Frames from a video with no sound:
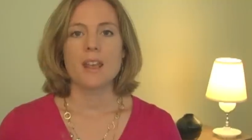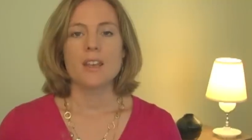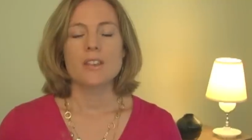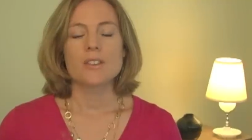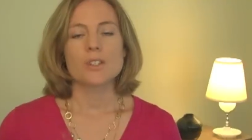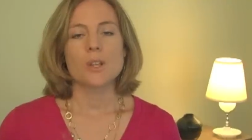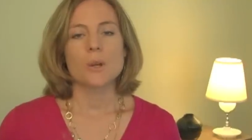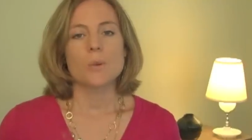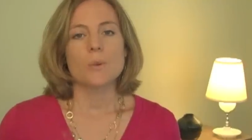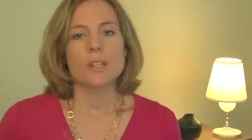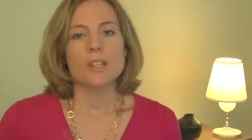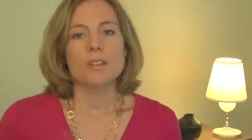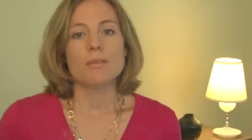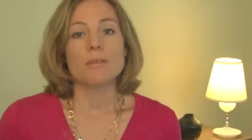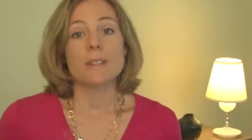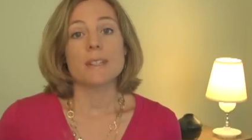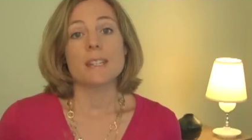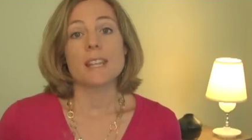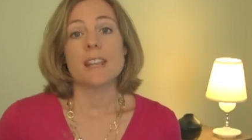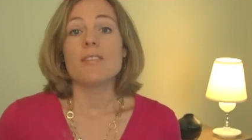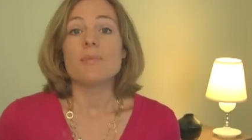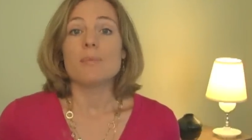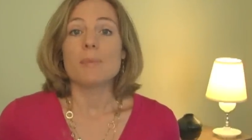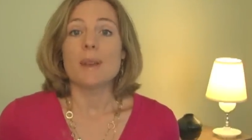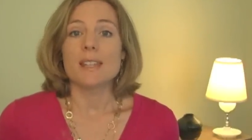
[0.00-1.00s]
So, when you
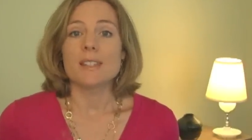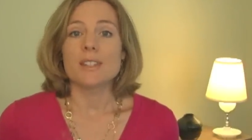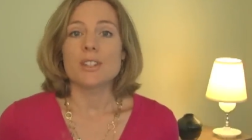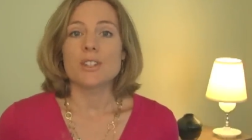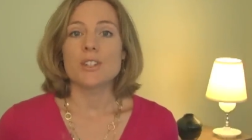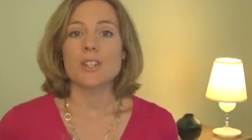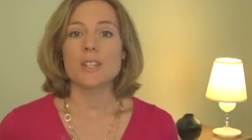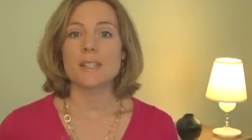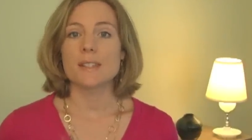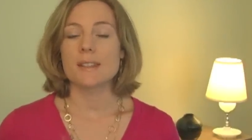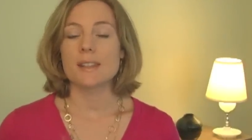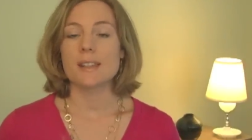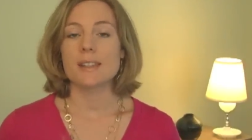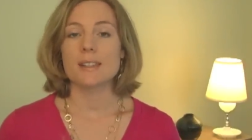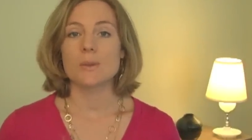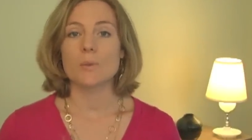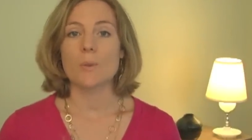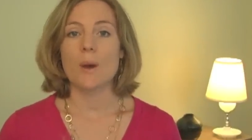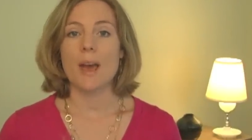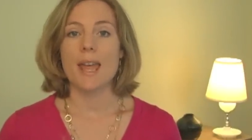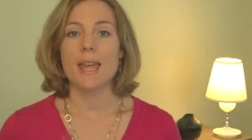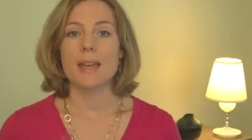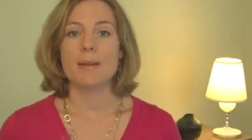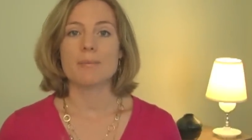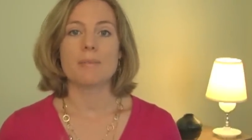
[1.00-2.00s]
receive messages this
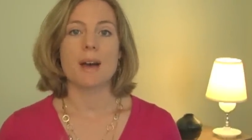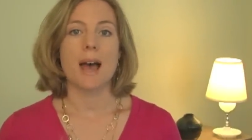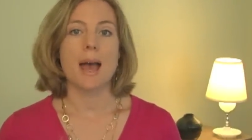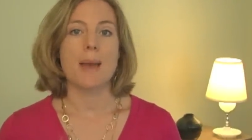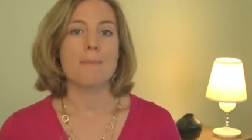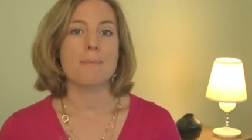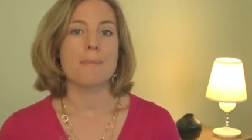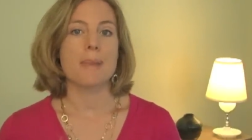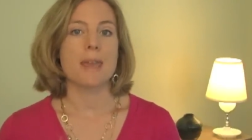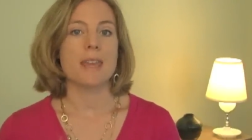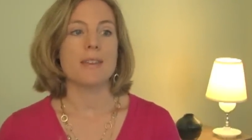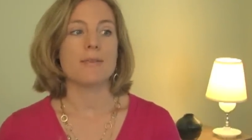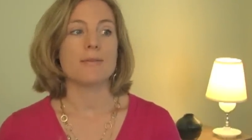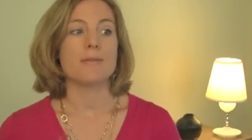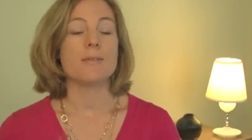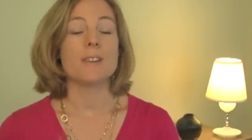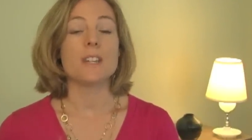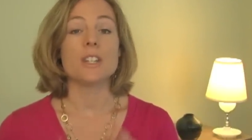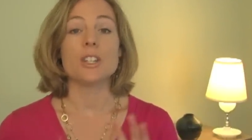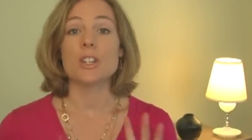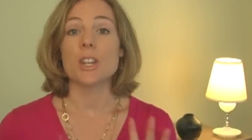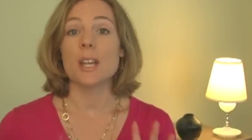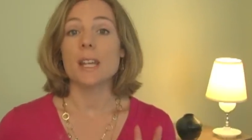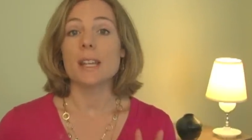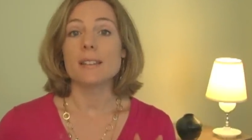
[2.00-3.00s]
way, it might be
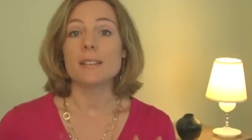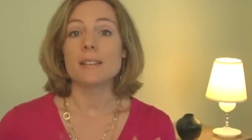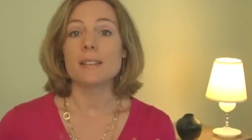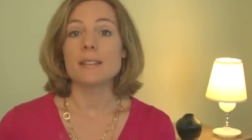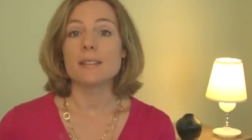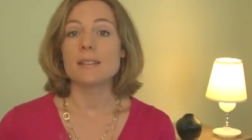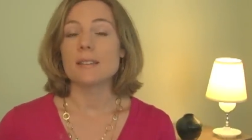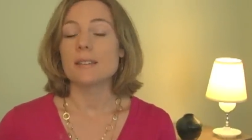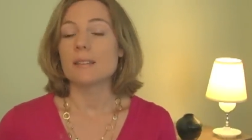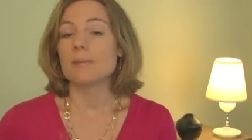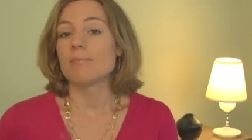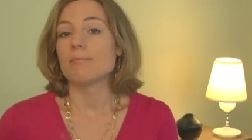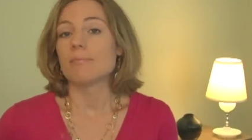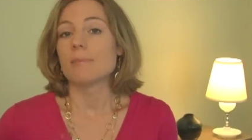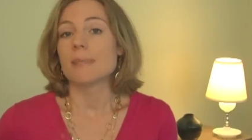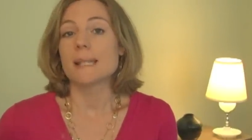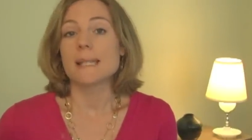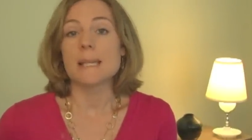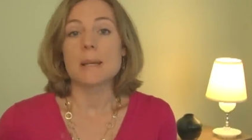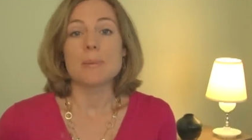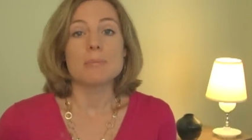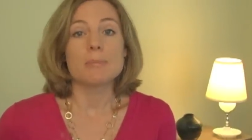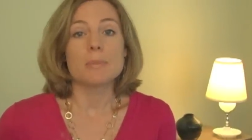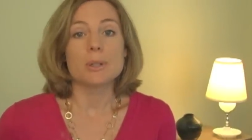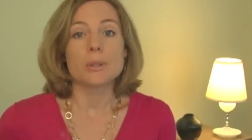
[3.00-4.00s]
visions,
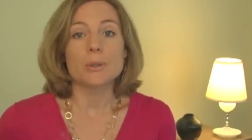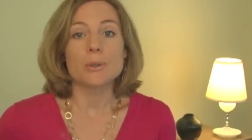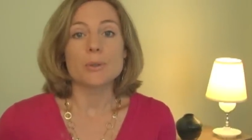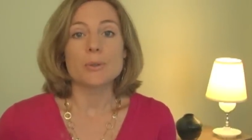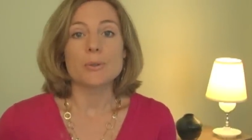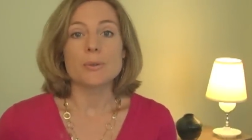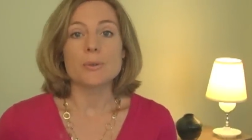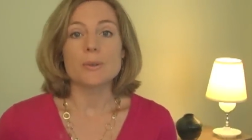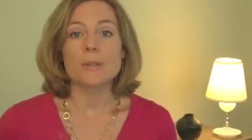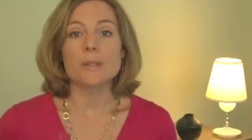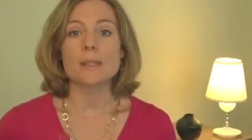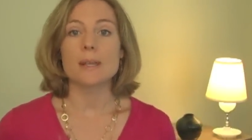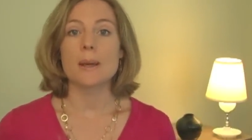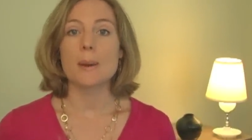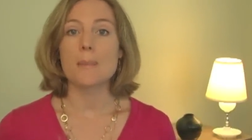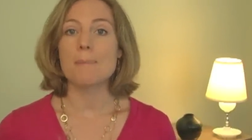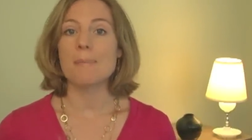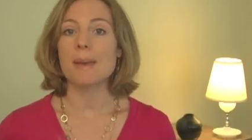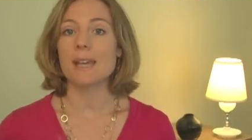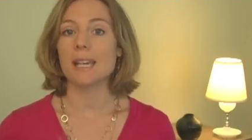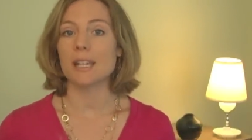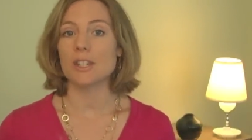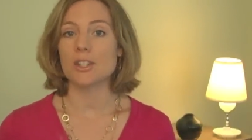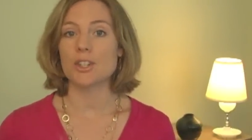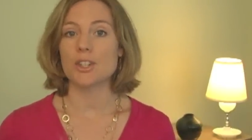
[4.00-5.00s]
symbols,
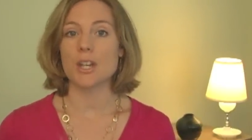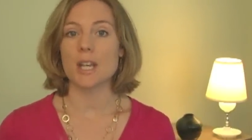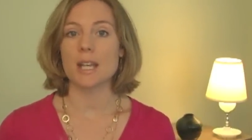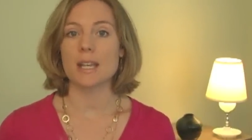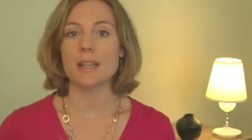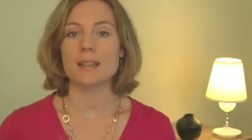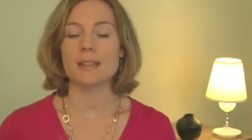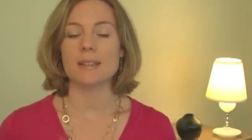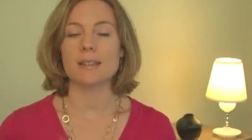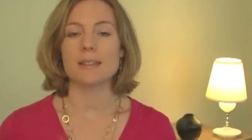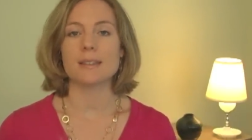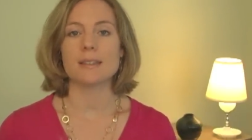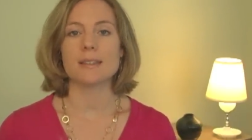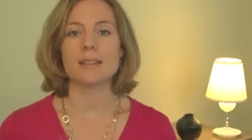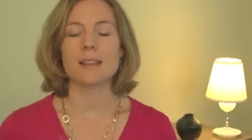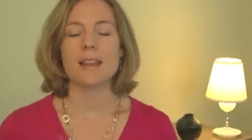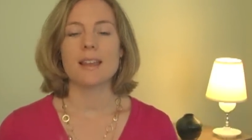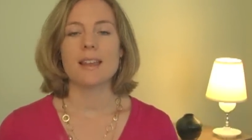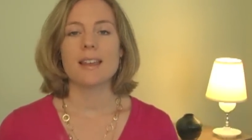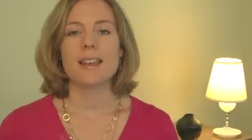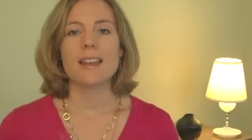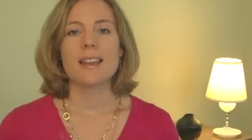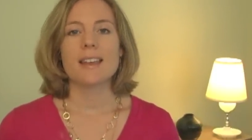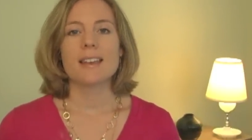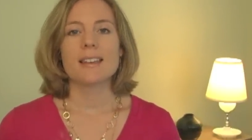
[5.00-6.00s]
pictures.
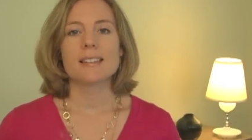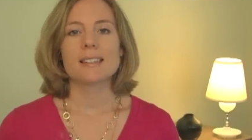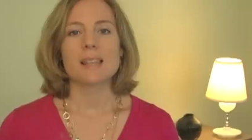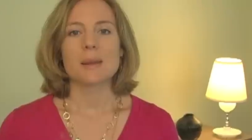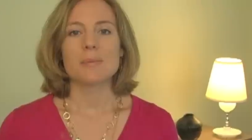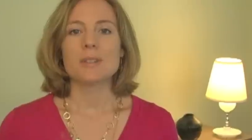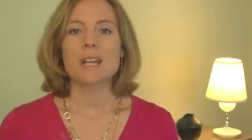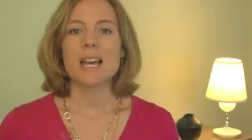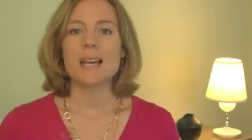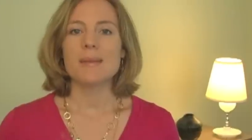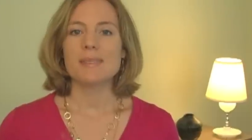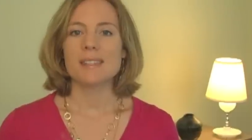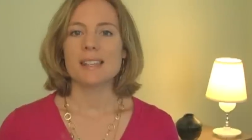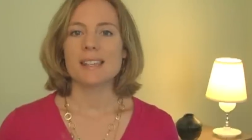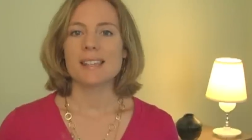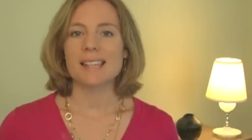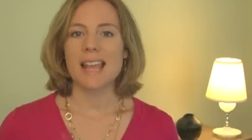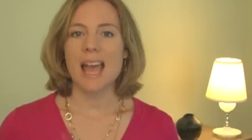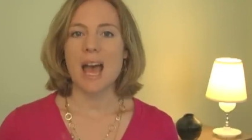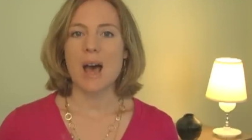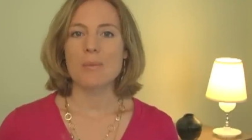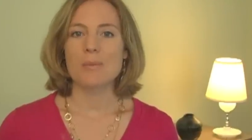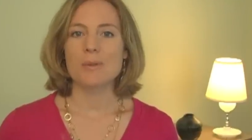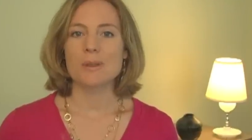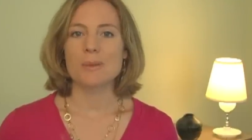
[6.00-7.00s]
Sometimes this
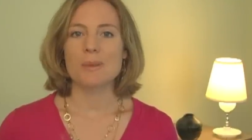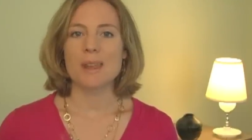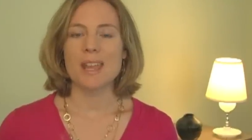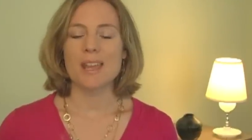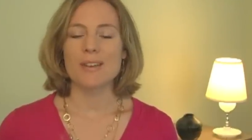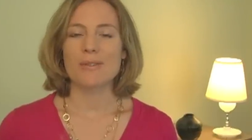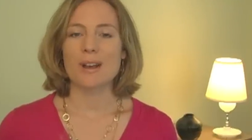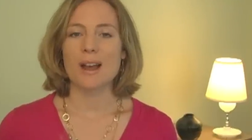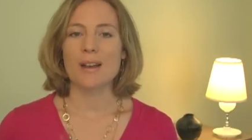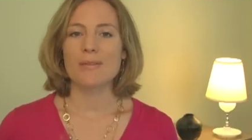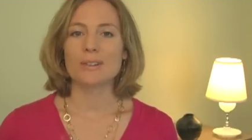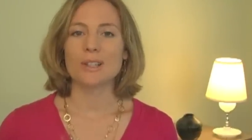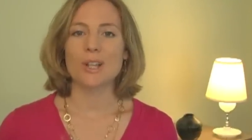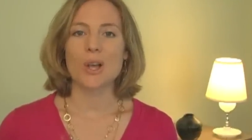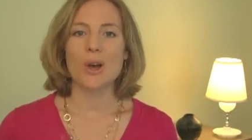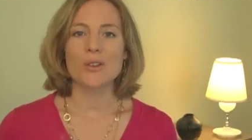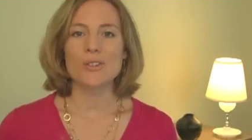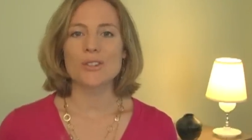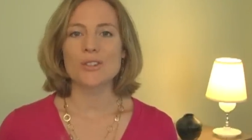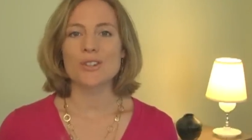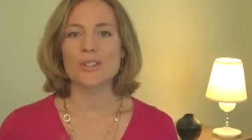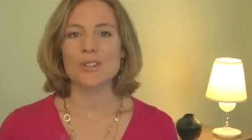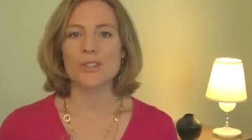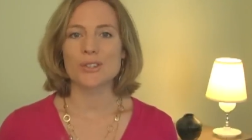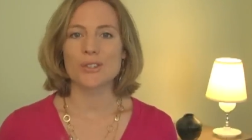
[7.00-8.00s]
helps me if I've
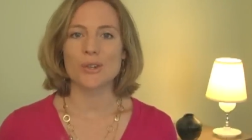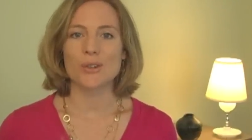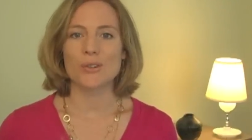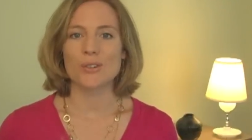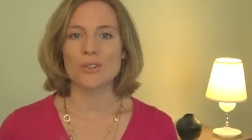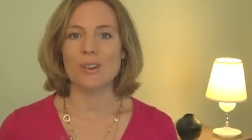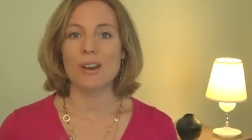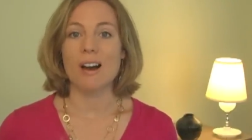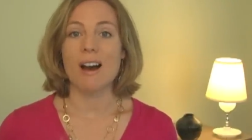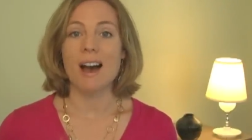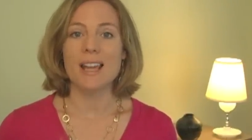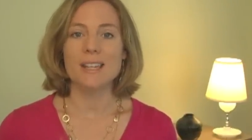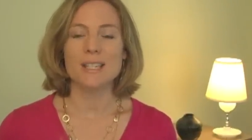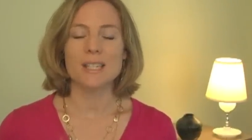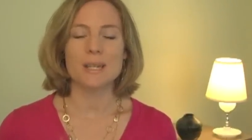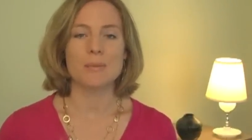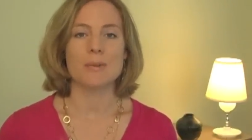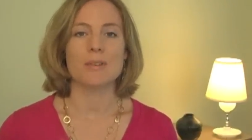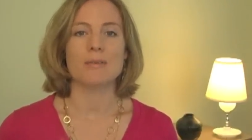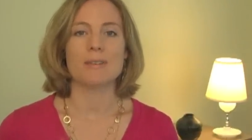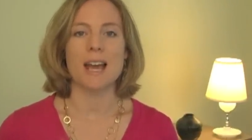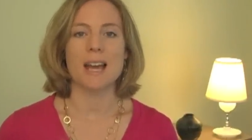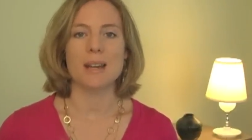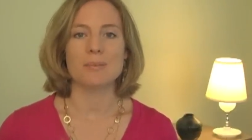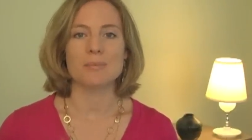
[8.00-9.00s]
lost a certain item
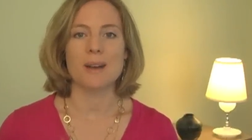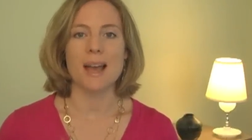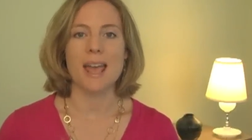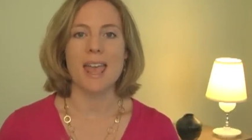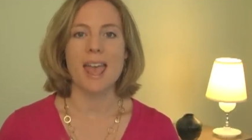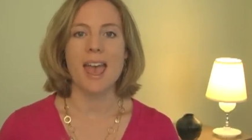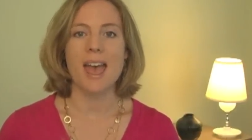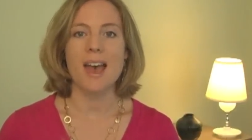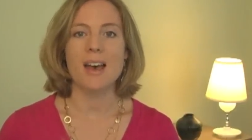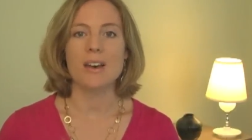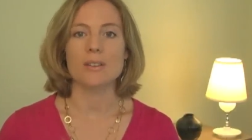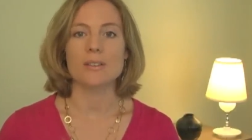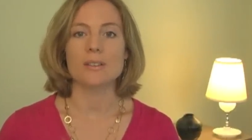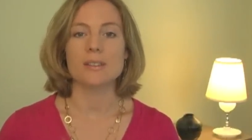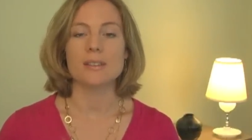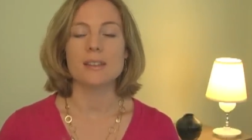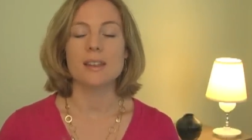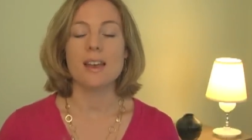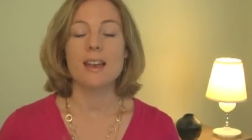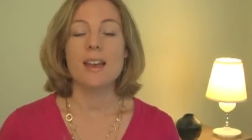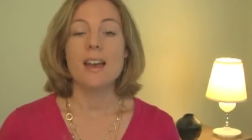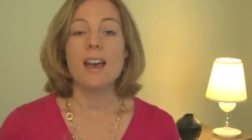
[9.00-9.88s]
around my house.